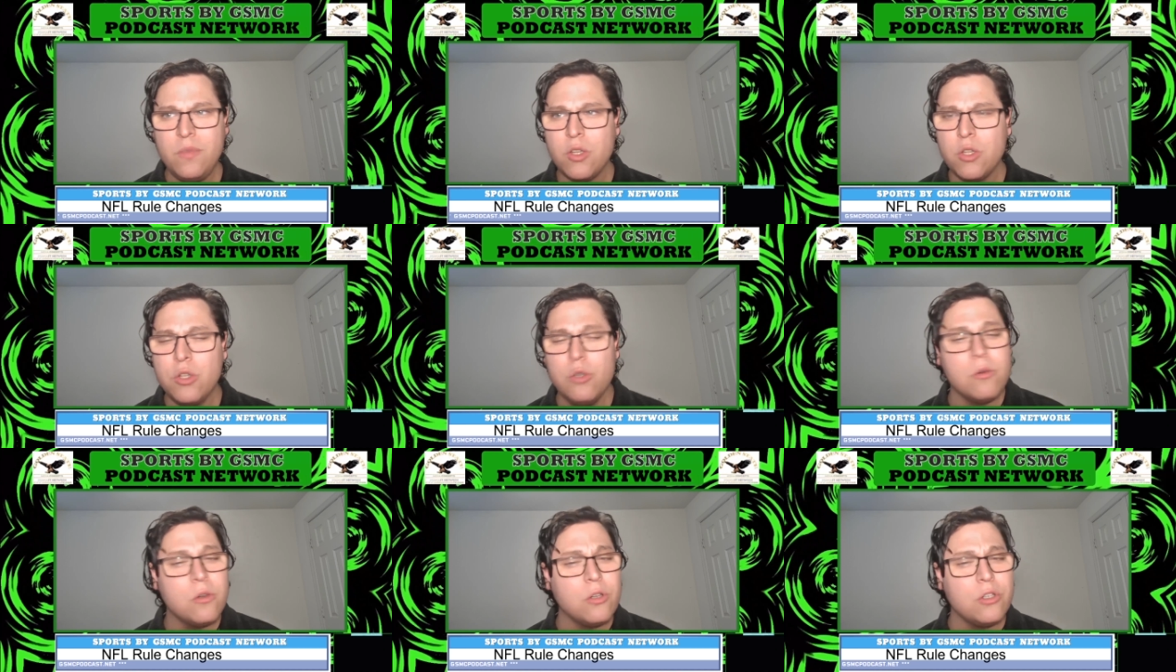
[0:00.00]

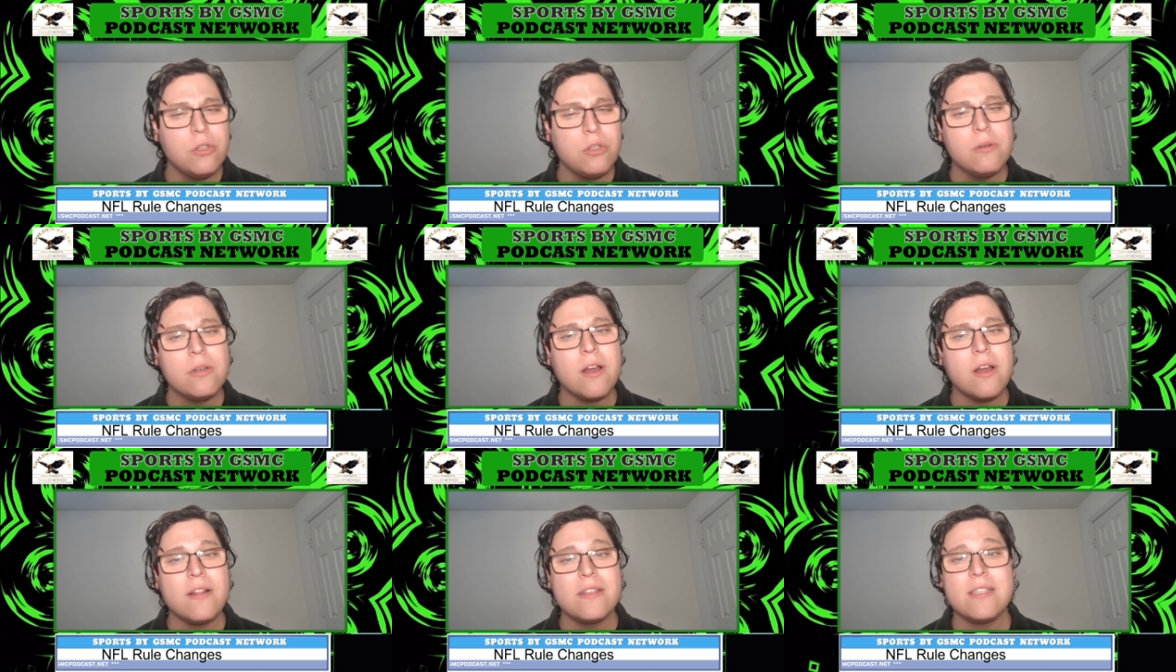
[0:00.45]
You could do
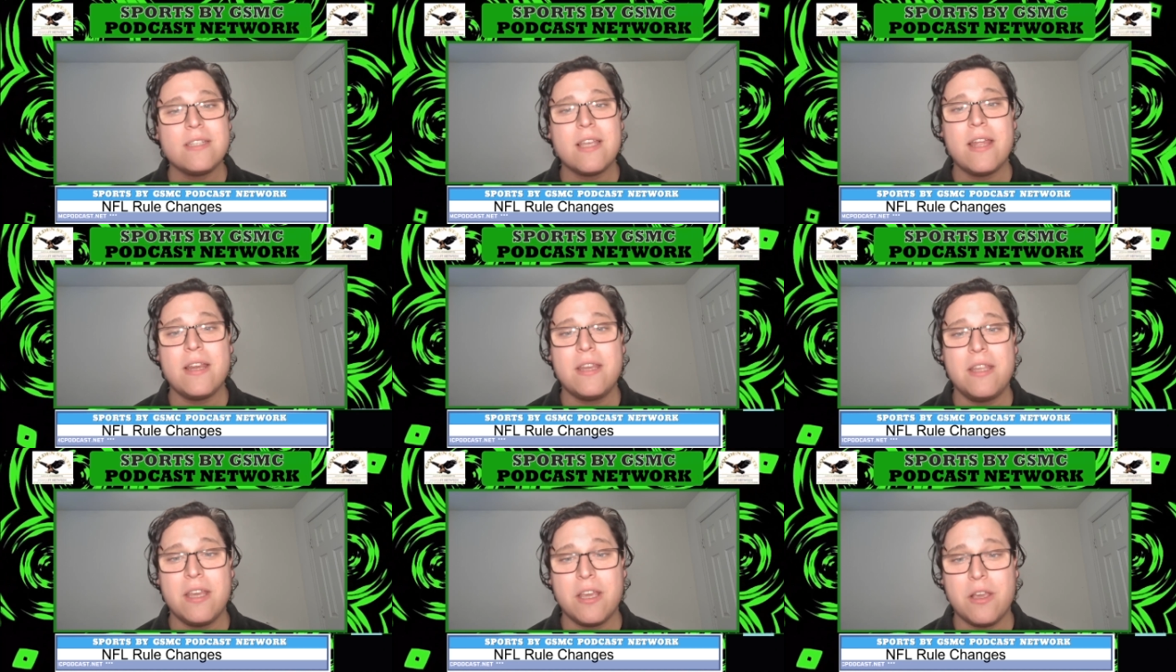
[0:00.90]
an
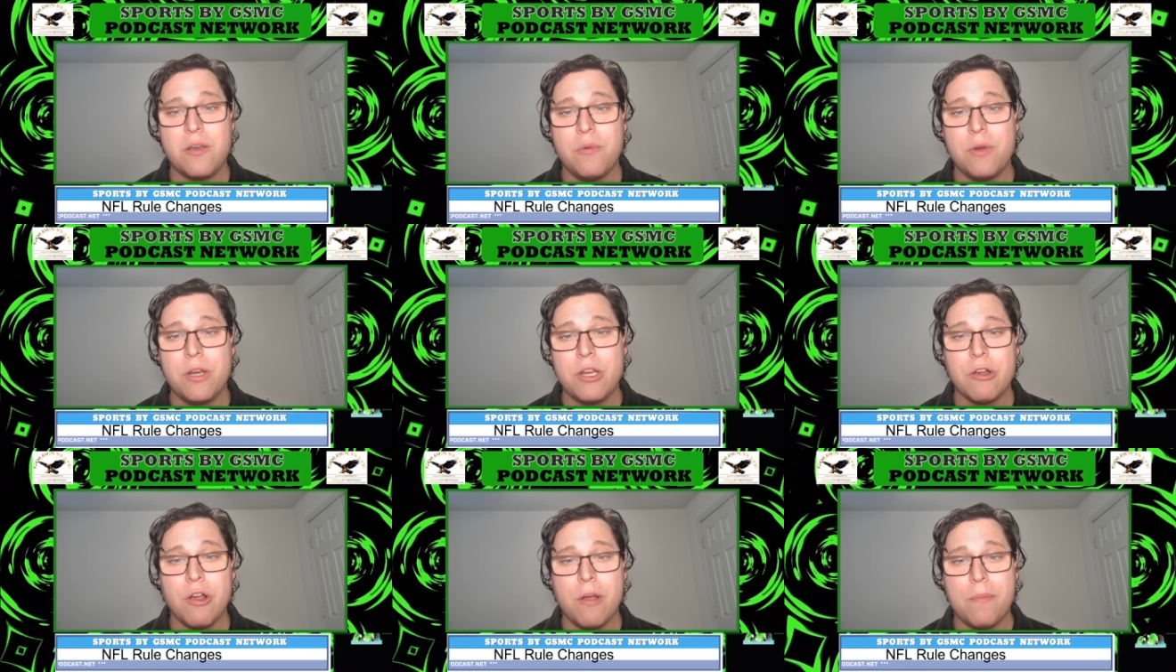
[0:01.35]
onside kick when
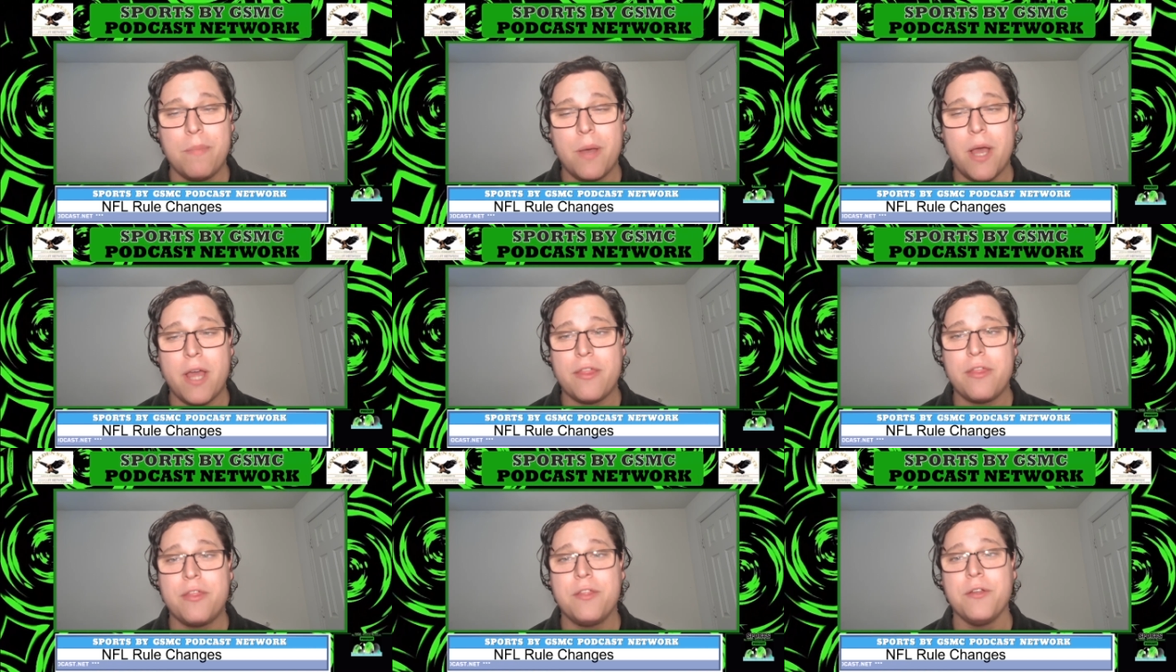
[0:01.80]
you're up by
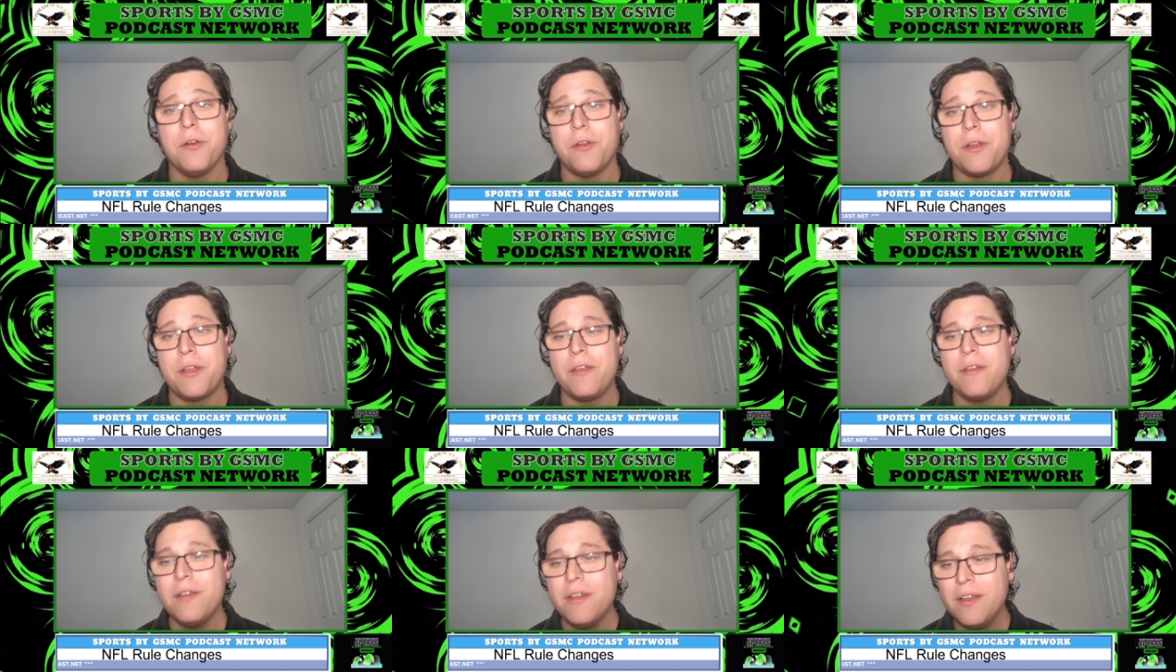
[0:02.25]

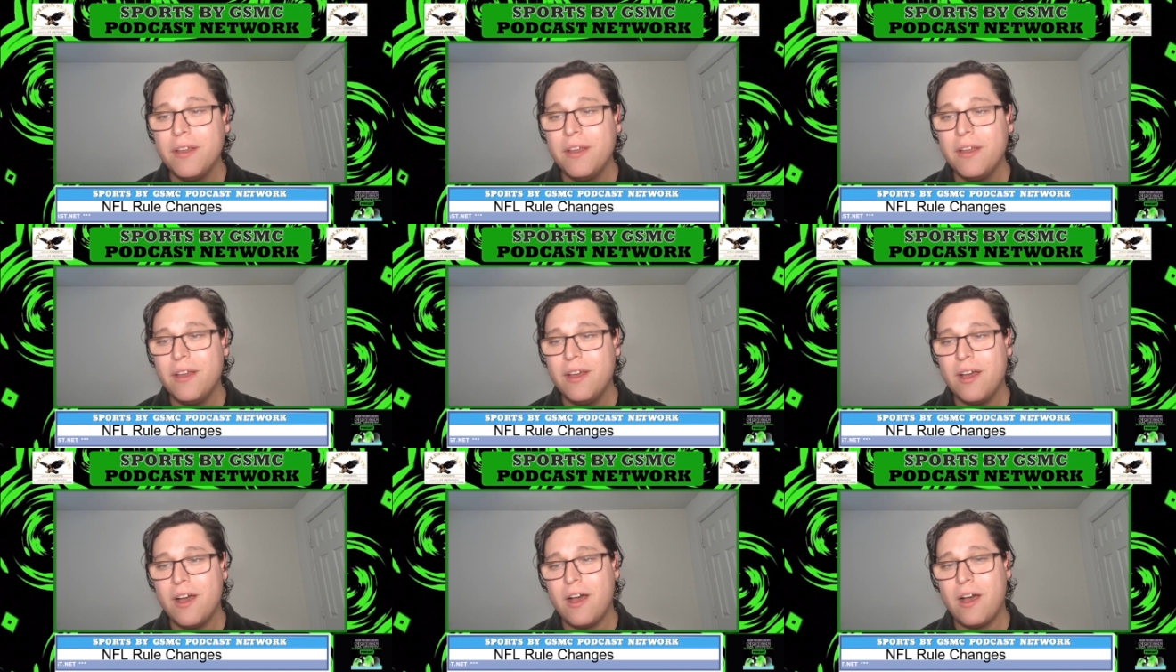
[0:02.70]
thirty,
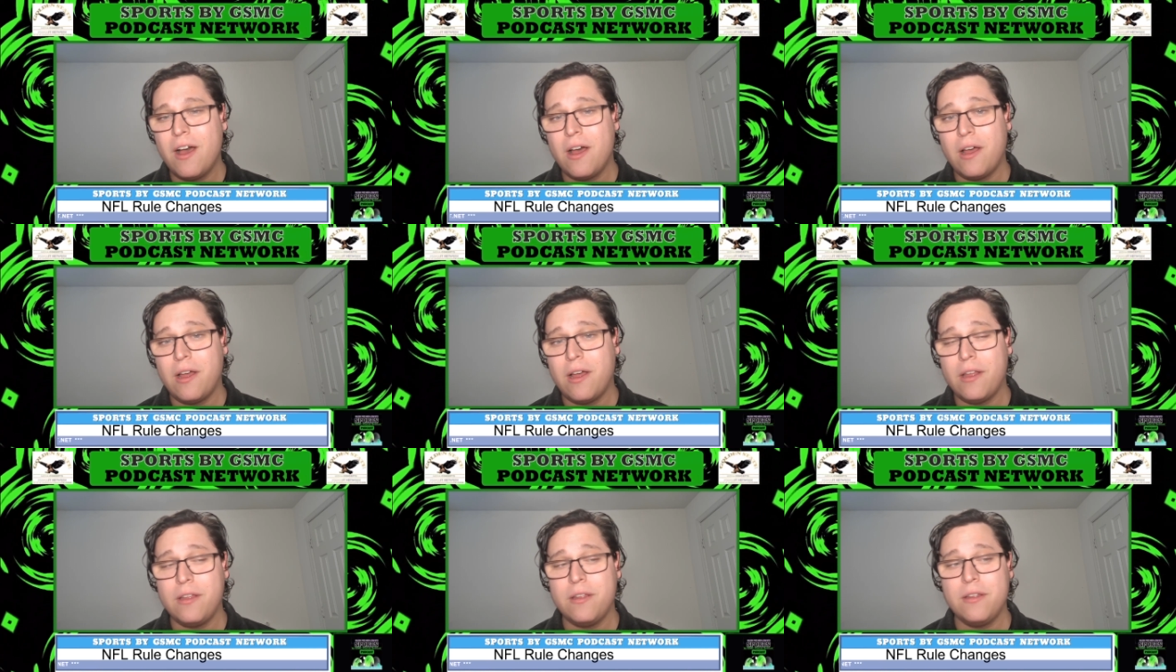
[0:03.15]

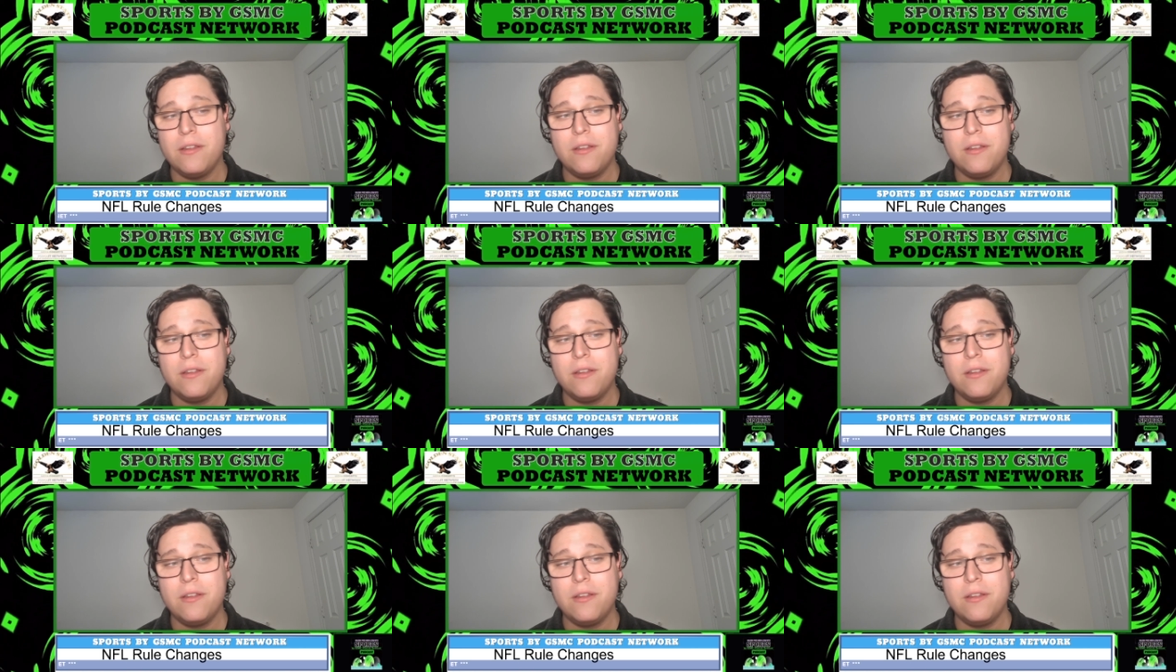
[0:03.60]
uh,